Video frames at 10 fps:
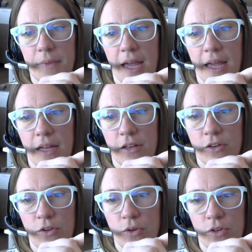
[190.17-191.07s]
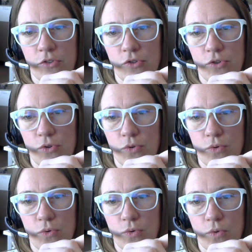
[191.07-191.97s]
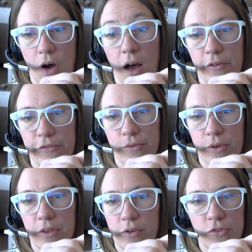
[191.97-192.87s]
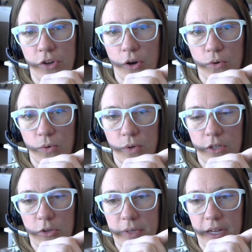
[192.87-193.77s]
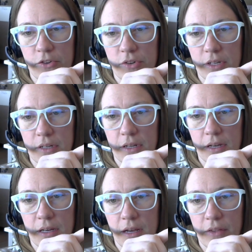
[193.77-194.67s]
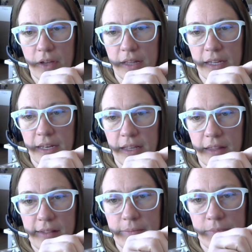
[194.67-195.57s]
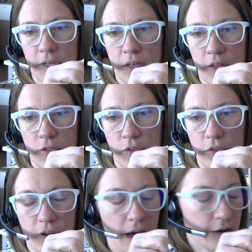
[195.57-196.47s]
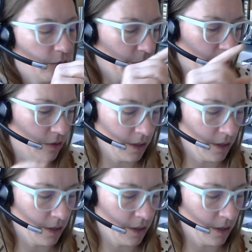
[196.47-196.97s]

and you could do off, where there's no illumination on the LEDs. So there's auto mode.